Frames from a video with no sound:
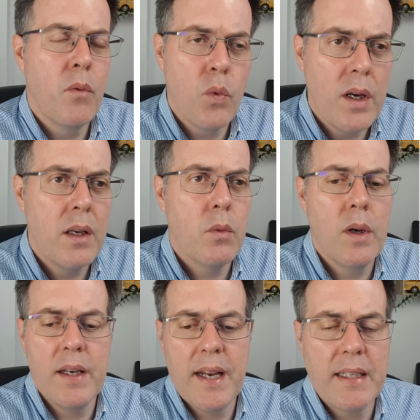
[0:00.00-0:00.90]

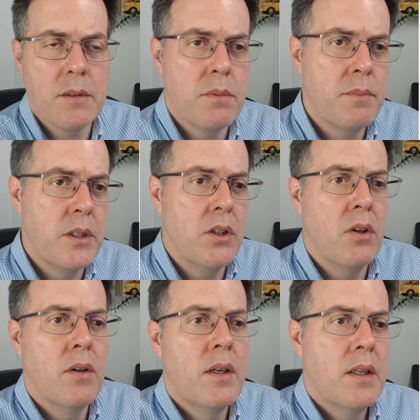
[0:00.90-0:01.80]
Really nice video.
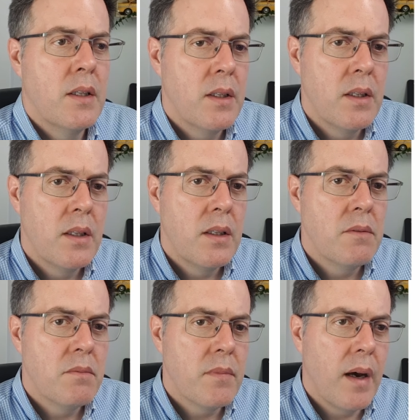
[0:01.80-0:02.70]

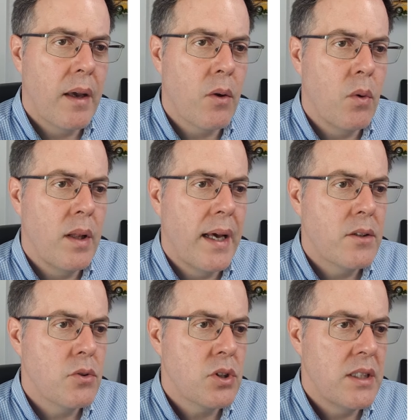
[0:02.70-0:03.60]
I would like
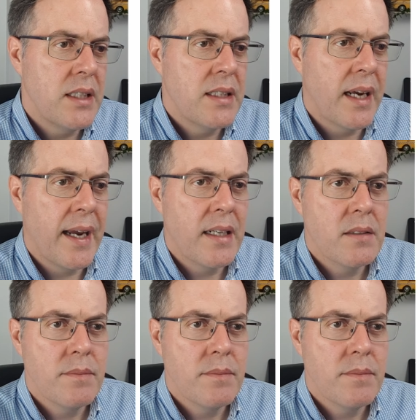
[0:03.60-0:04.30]
to see it again.